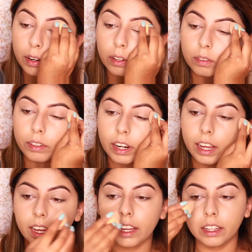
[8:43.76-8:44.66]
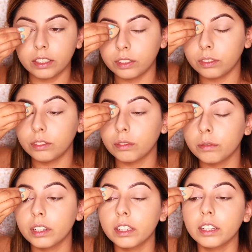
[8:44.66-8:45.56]
all over your eye because you don't
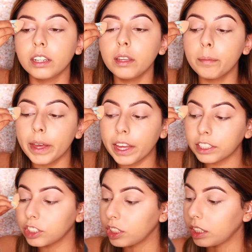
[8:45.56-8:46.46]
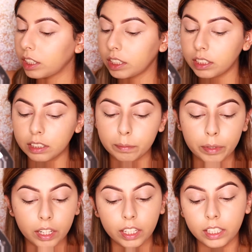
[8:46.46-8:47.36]
want any patchiness,
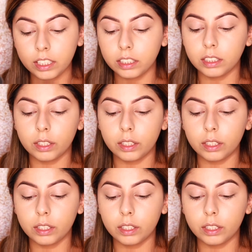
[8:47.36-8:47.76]
please.